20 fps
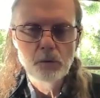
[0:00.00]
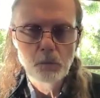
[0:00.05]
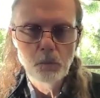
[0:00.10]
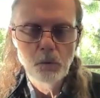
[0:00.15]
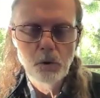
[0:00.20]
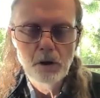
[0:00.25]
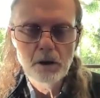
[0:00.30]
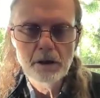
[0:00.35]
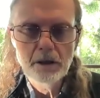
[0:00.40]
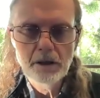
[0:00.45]

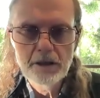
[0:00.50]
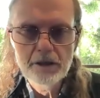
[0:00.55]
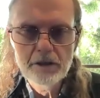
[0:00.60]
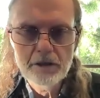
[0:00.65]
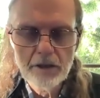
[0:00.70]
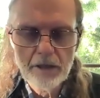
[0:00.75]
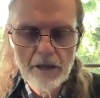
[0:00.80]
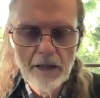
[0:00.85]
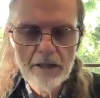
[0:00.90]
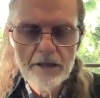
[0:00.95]
work in
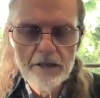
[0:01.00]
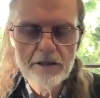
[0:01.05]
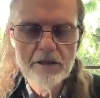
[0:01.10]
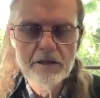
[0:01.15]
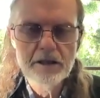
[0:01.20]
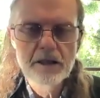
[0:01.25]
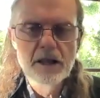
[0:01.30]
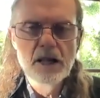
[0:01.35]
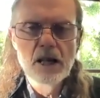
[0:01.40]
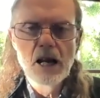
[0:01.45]

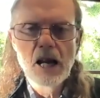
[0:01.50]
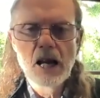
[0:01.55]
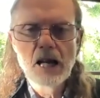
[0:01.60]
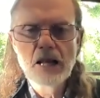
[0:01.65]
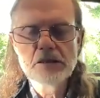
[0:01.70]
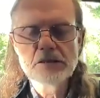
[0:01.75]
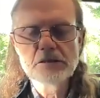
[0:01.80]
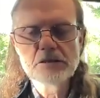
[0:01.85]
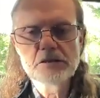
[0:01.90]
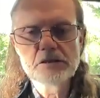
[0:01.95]
education,
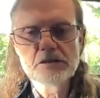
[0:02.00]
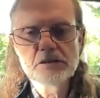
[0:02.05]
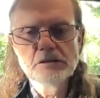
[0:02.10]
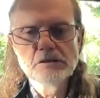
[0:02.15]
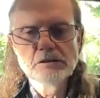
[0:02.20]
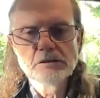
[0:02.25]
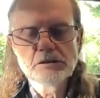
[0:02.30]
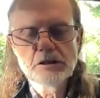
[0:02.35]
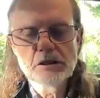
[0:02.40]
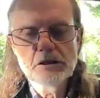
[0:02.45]
and
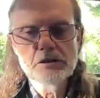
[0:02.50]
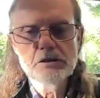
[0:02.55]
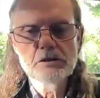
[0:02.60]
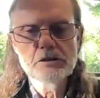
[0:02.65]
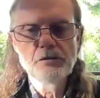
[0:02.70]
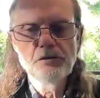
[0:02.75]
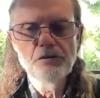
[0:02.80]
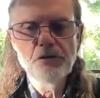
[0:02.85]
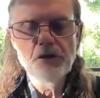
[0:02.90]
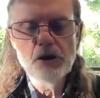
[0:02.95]
just
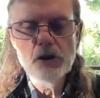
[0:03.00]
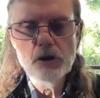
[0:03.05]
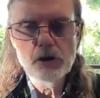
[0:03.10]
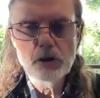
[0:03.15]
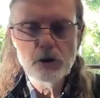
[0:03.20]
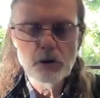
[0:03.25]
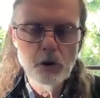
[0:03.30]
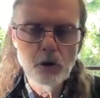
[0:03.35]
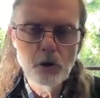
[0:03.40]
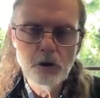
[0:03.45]
for you
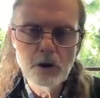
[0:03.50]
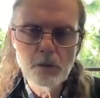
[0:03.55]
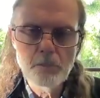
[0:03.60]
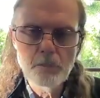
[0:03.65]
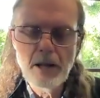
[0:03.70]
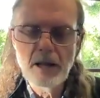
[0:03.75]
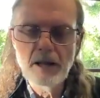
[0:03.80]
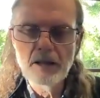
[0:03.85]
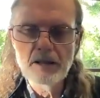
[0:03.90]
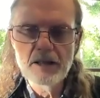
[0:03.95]
to talk
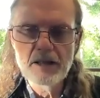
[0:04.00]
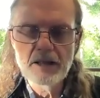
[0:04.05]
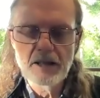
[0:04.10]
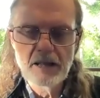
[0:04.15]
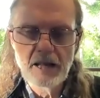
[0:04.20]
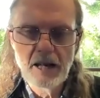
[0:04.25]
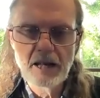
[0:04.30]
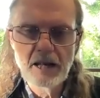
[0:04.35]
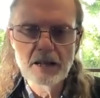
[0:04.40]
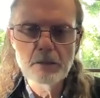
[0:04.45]
about the
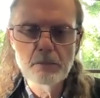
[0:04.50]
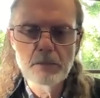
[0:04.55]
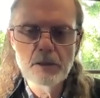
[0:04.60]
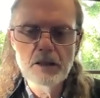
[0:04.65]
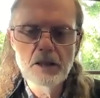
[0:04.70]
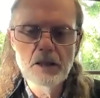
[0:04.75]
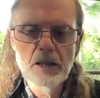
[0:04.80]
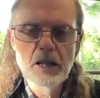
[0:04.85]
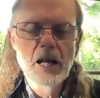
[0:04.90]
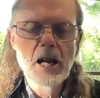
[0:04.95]

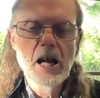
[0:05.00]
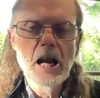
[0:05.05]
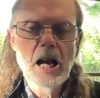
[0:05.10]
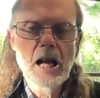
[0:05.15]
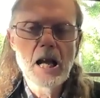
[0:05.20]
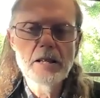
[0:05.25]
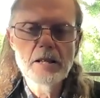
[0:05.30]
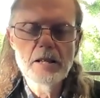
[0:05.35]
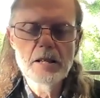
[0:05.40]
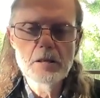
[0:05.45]
academy
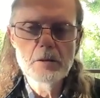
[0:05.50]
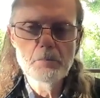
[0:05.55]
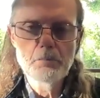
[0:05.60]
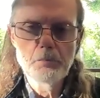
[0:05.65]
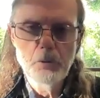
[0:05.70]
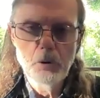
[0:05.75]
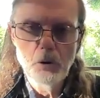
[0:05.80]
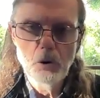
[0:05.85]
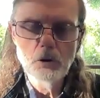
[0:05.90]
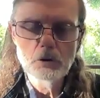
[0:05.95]
and the
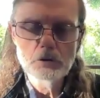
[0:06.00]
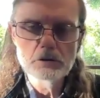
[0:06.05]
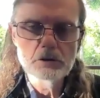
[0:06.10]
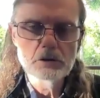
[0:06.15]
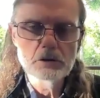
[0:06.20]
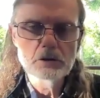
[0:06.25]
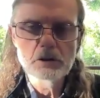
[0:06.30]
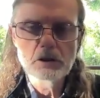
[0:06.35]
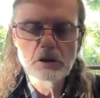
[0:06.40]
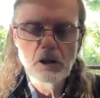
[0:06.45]

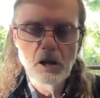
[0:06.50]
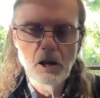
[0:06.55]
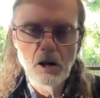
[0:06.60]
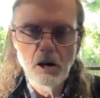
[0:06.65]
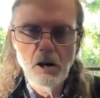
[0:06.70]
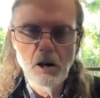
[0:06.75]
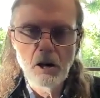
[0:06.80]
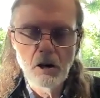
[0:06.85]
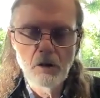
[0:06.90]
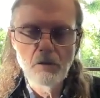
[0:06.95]
importance
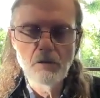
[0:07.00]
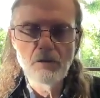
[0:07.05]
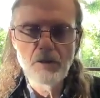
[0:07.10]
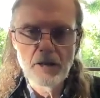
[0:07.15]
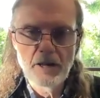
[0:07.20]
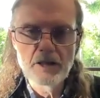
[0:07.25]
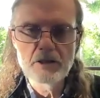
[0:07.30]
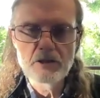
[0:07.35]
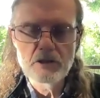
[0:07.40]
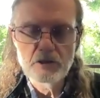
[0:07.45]
of
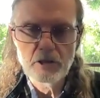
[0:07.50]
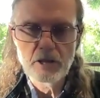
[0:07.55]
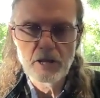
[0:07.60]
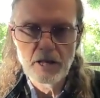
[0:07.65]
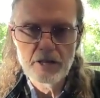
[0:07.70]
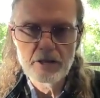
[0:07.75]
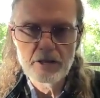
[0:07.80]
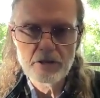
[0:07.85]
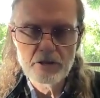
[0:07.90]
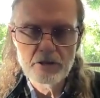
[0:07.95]

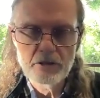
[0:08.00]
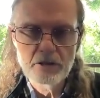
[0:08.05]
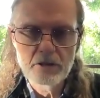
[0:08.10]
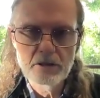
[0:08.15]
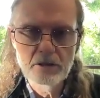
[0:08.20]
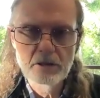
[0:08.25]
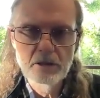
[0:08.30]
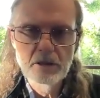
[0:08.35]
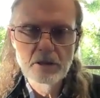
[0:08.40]
education.